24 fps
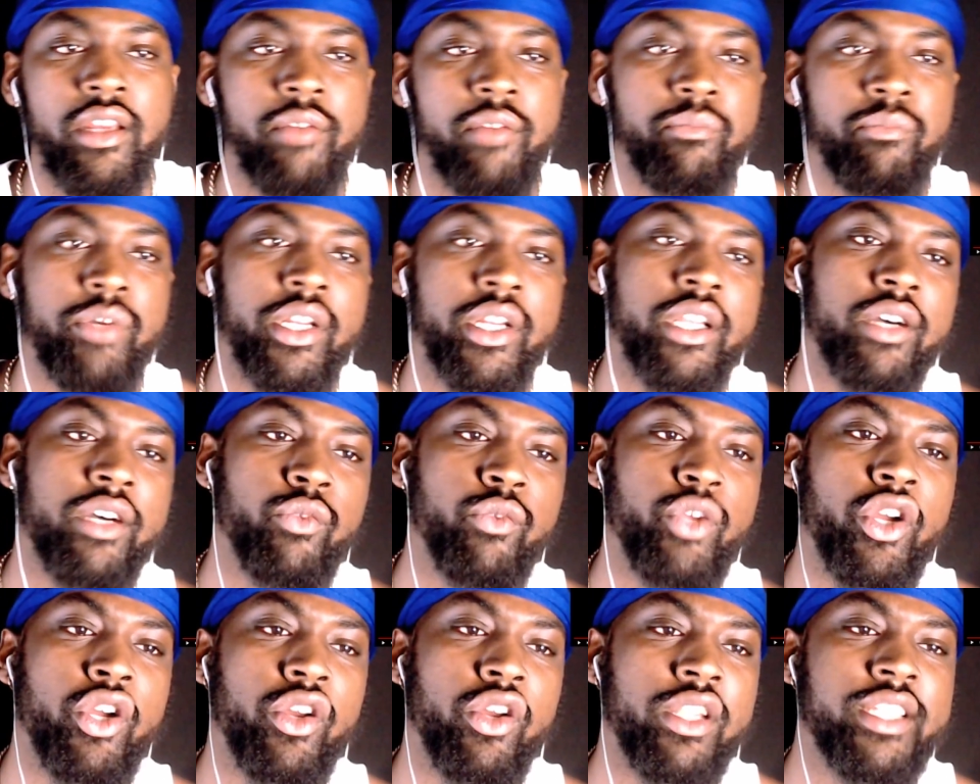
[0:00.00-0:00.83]
But we
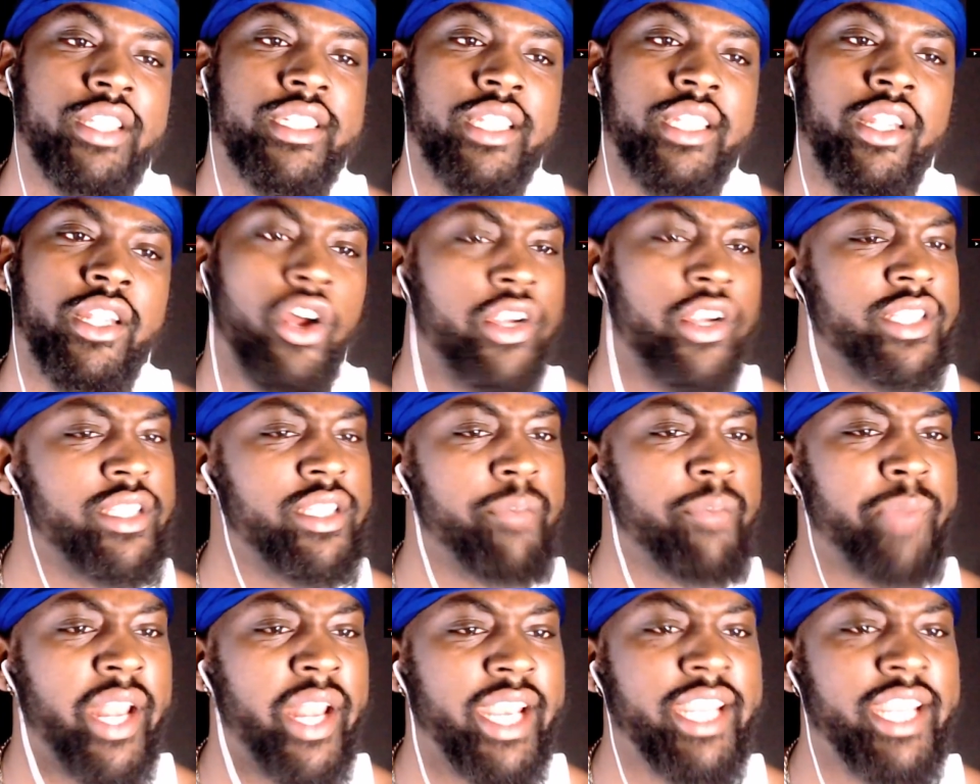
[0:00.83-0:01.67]
gonna listen to, or is it
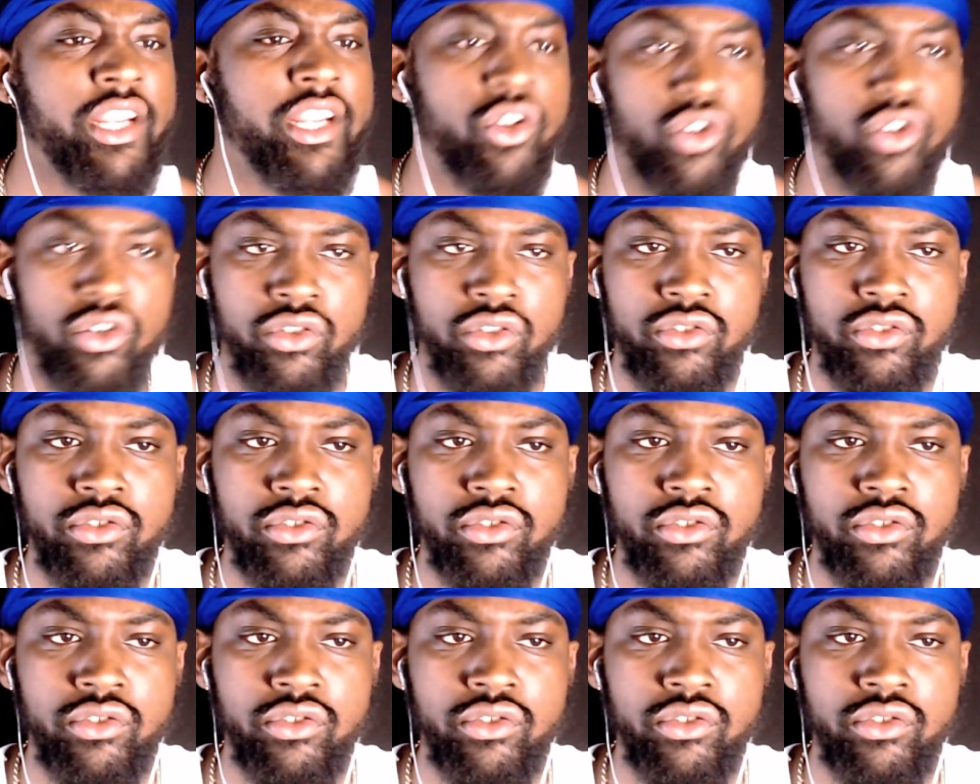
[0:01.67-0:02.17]
Perico?